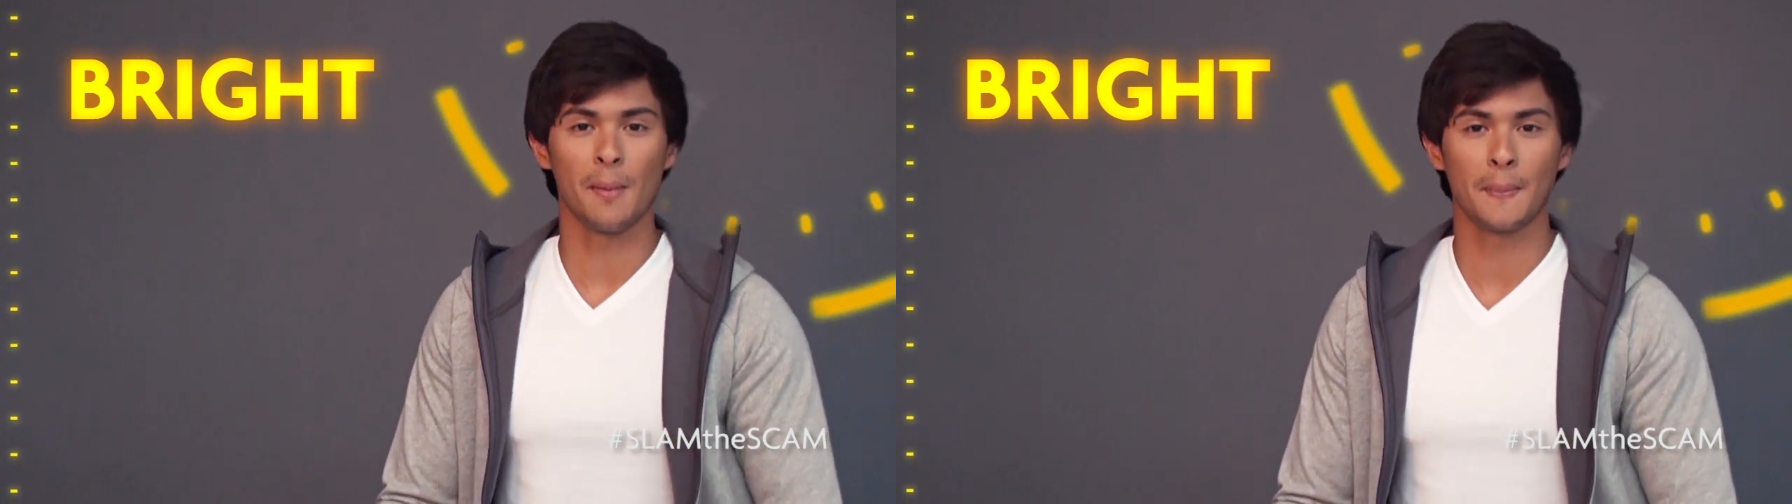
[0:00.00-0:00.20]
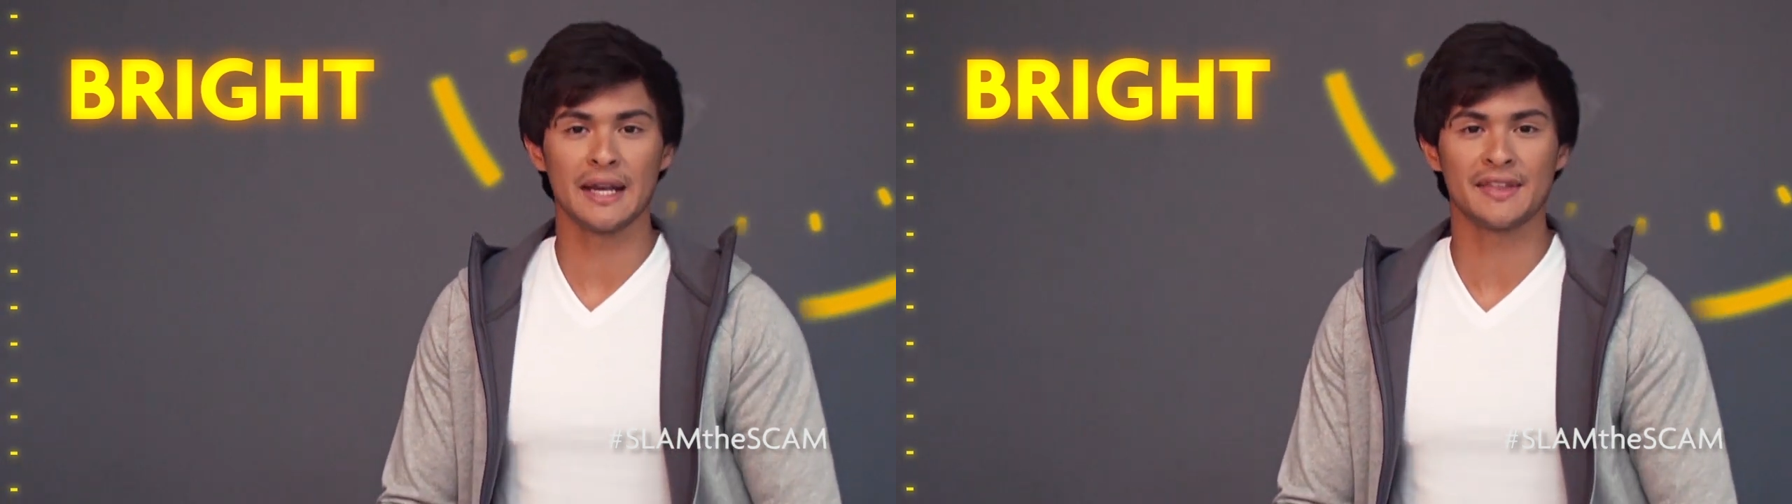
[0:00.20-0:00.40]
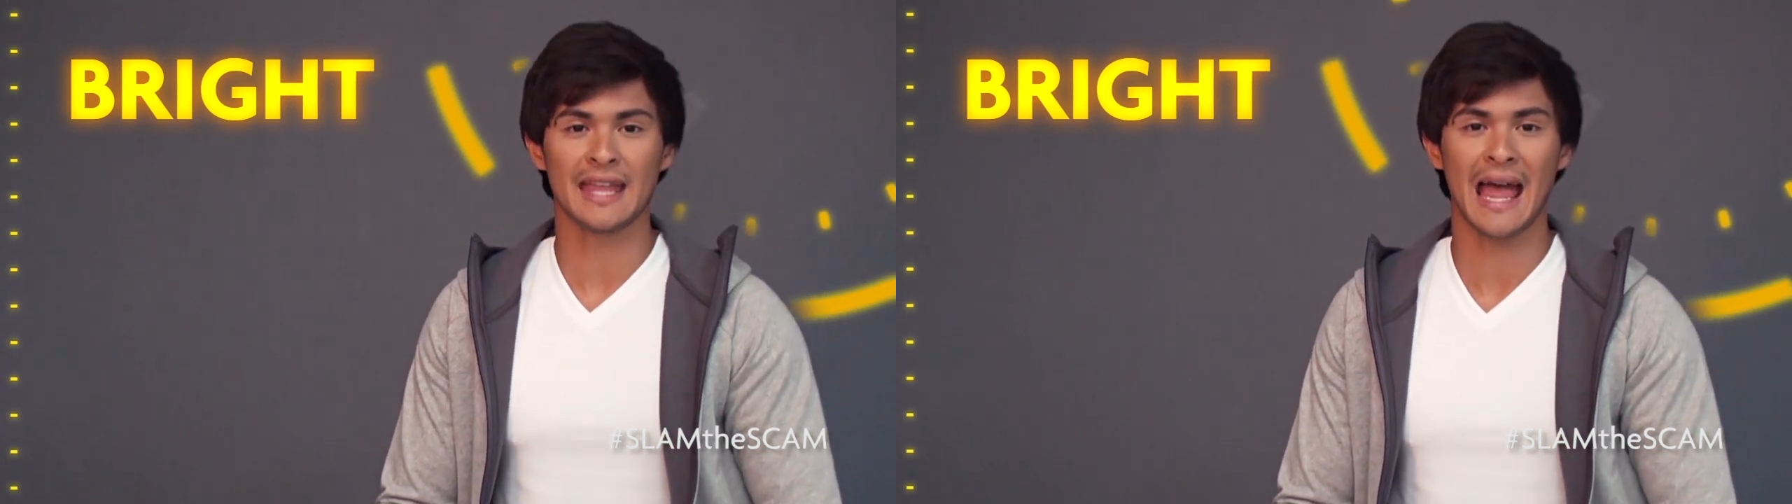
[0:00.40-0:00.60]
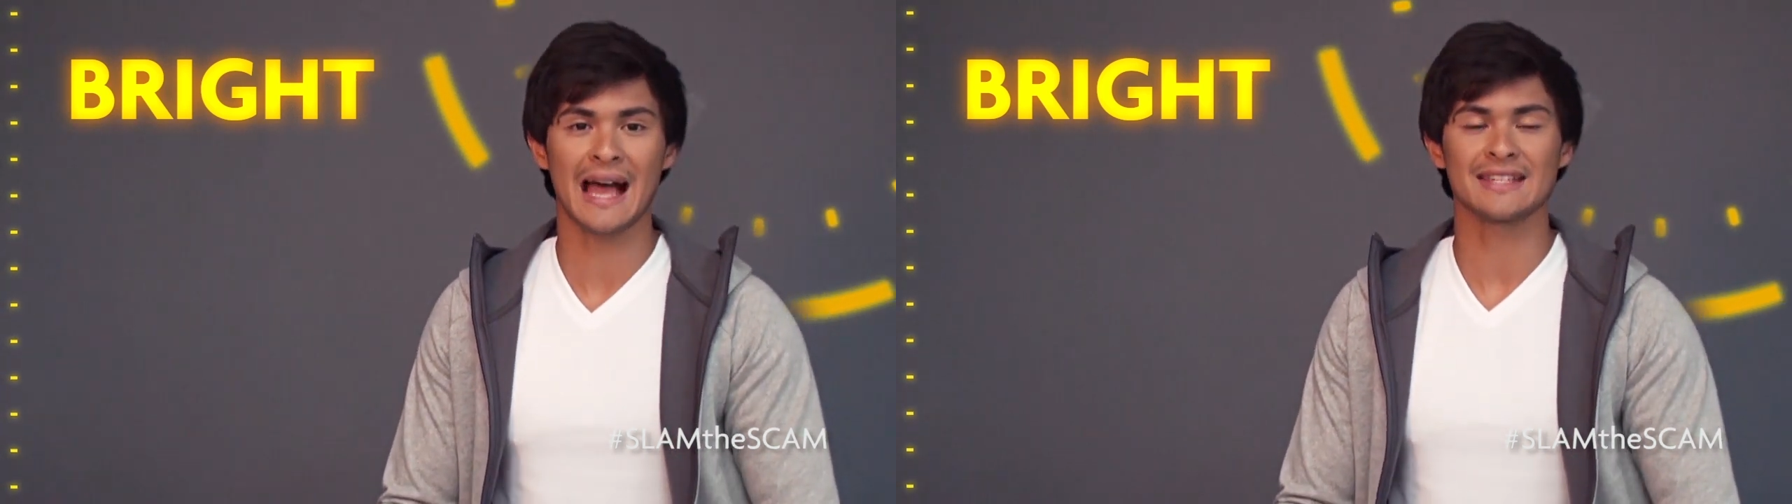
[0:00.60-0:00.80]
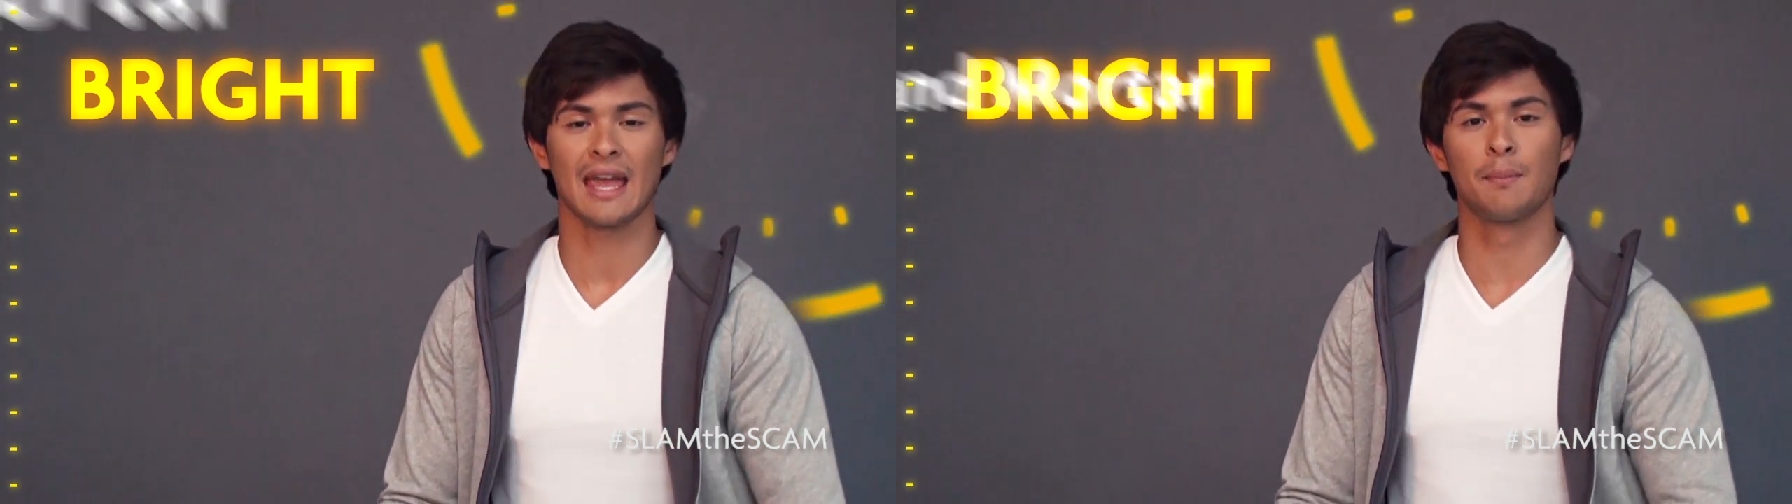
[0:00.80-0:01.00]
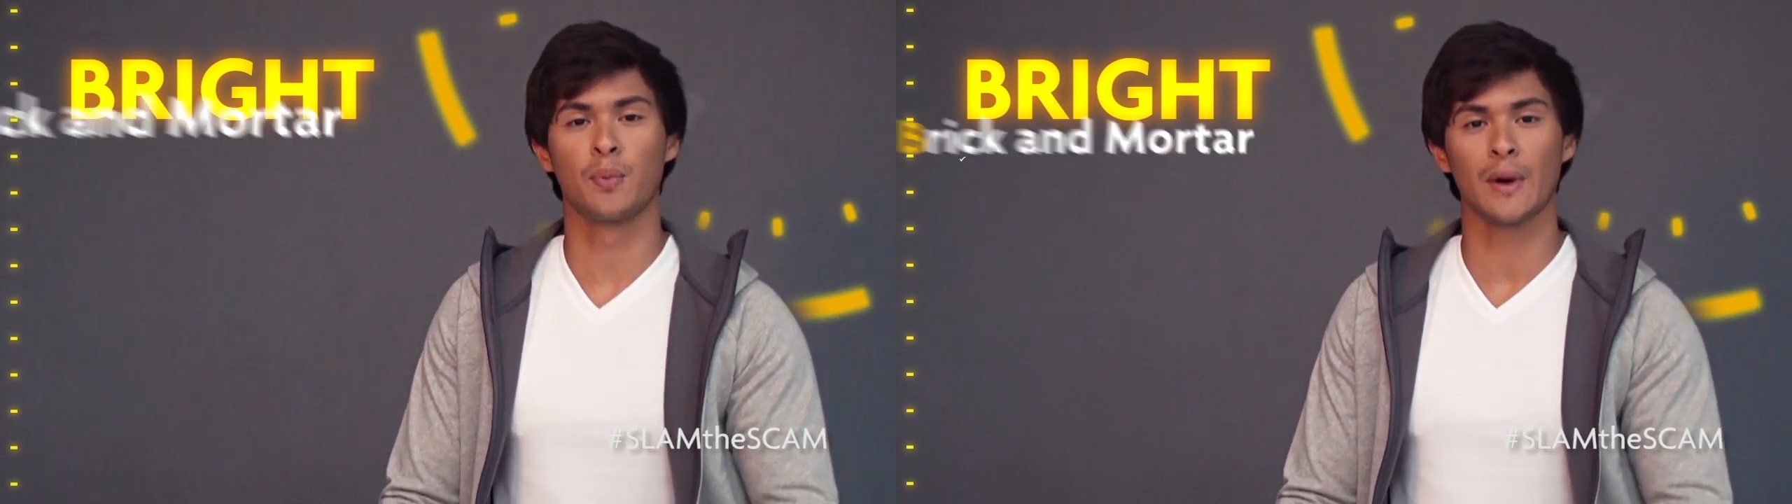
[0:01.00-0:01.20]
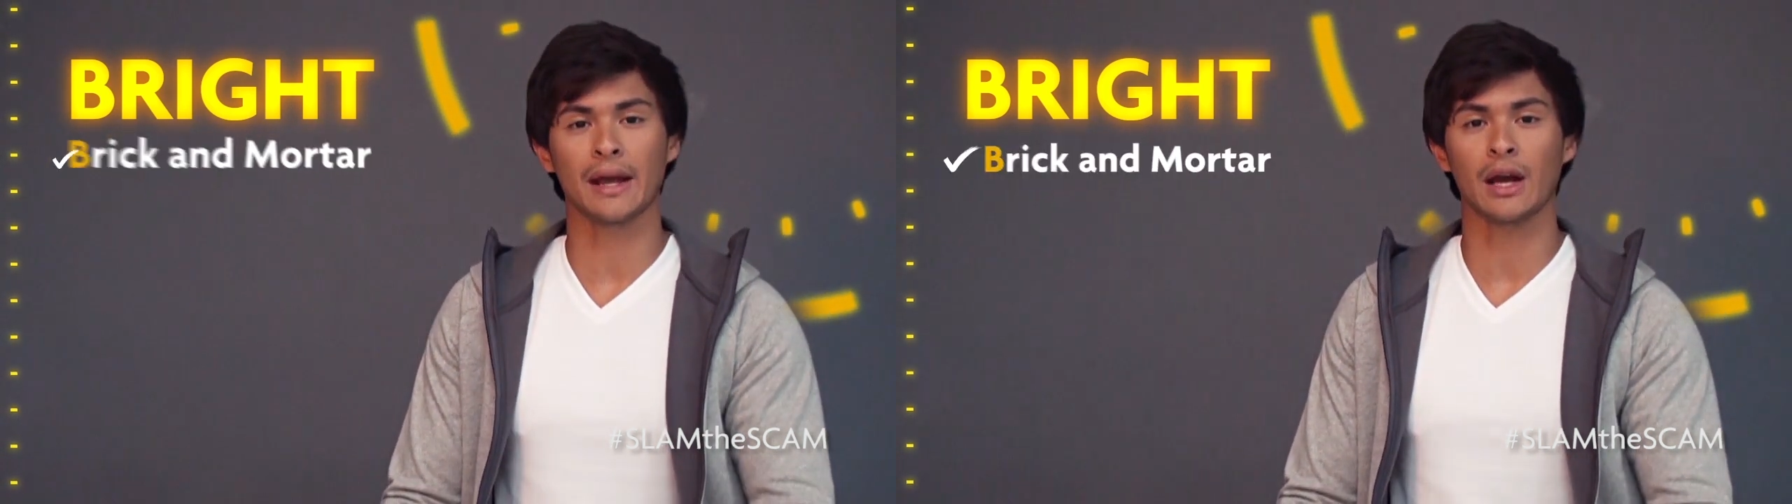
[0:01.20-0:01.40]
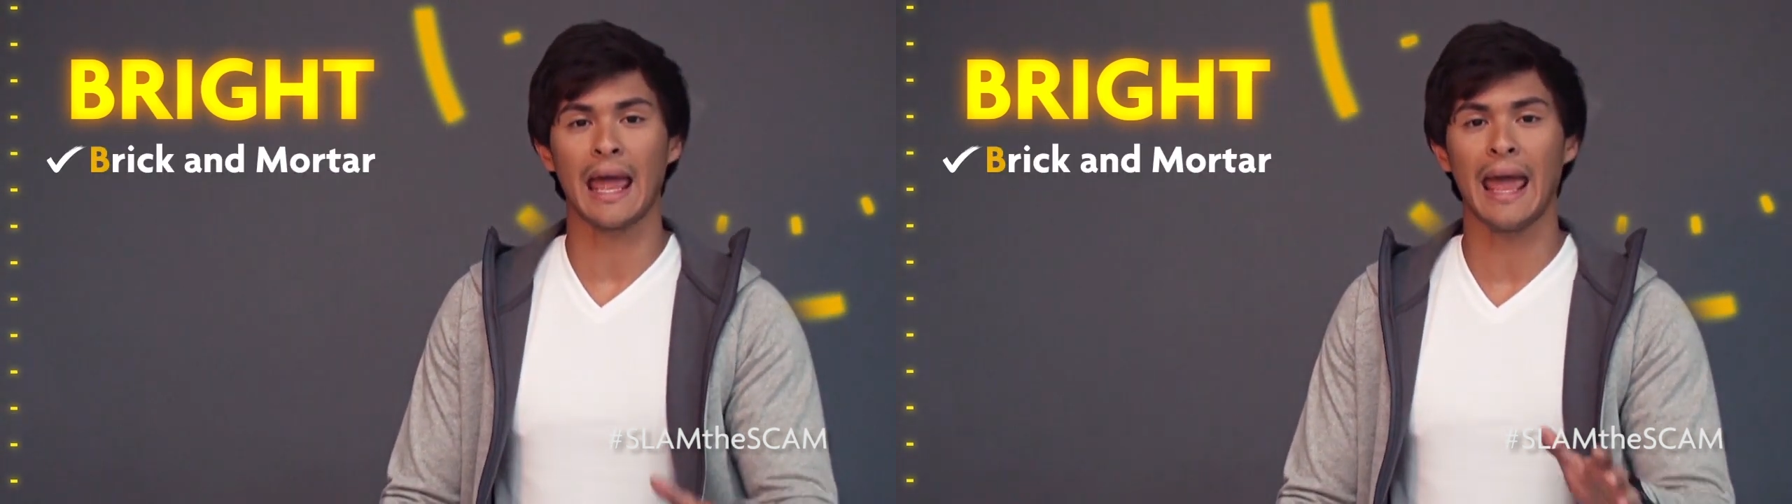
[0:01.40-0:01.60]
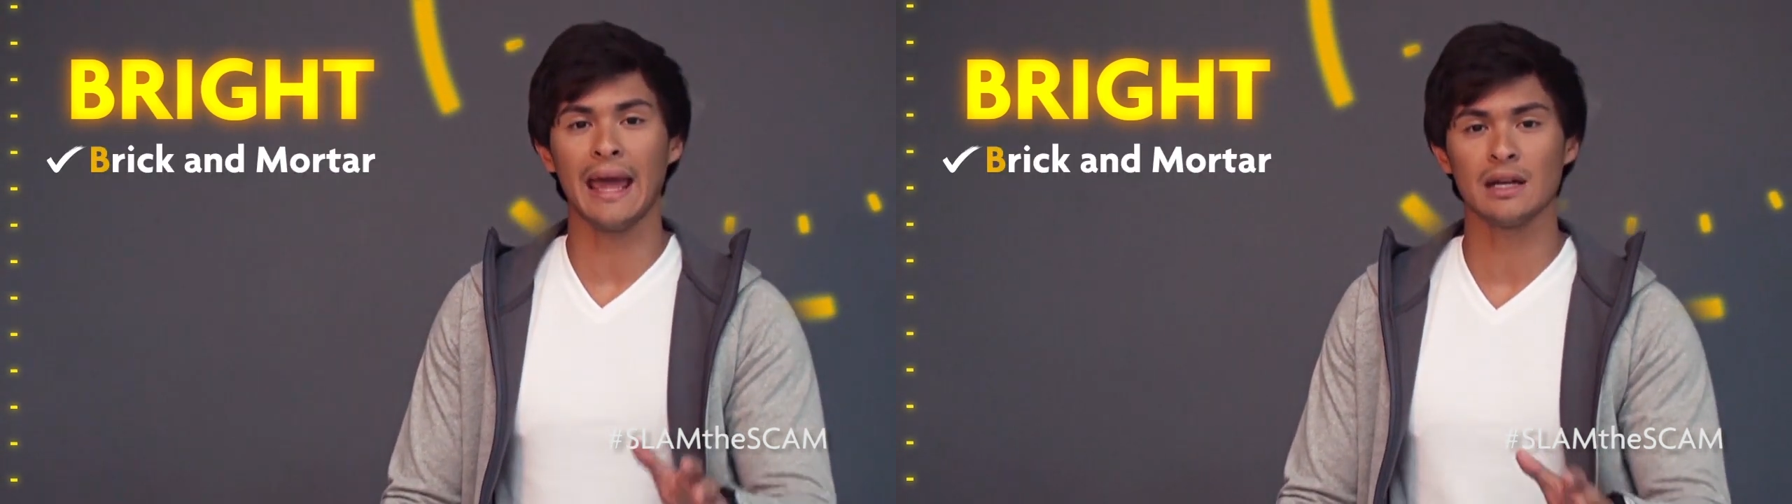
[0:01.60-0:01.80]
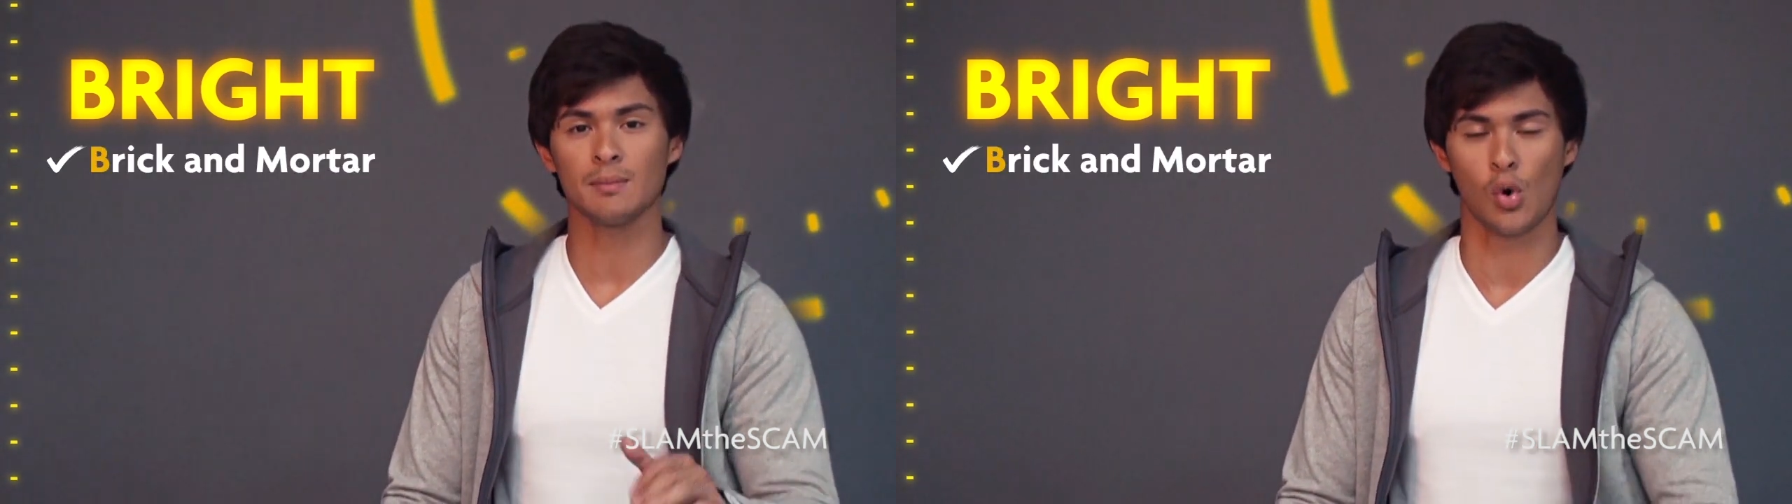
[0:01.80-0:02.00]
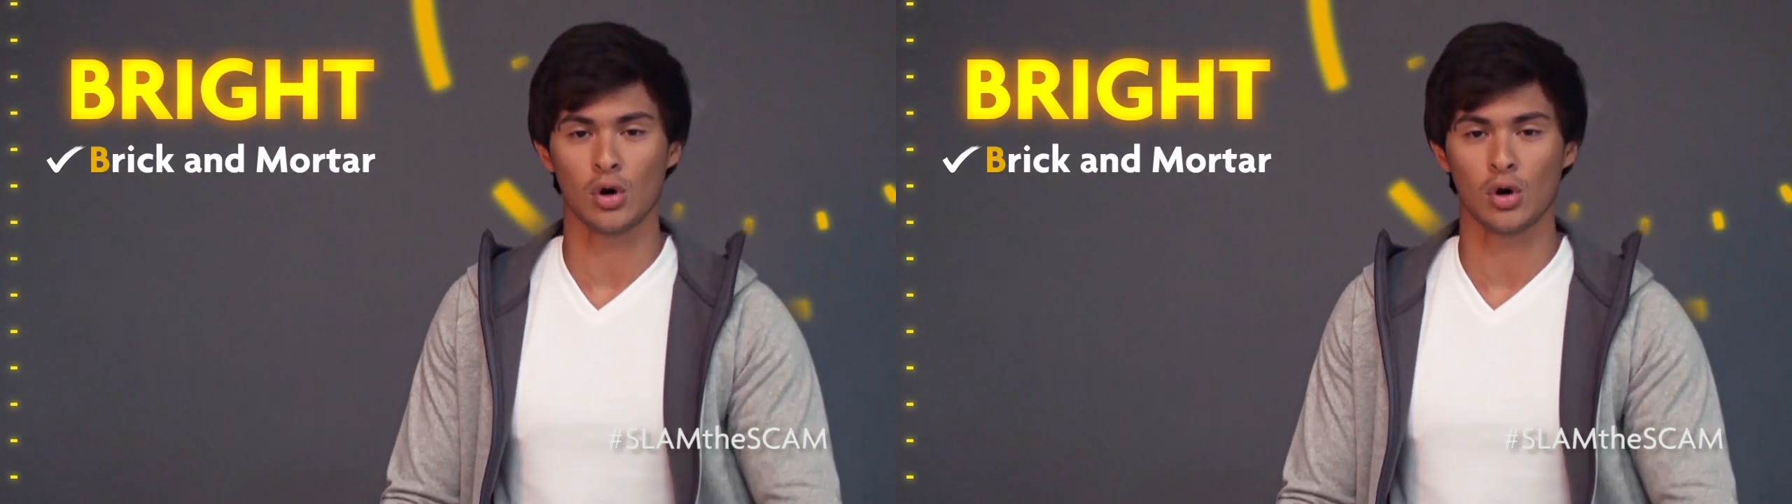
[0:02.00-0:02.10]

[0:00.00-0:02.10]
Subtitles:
company that has a brick and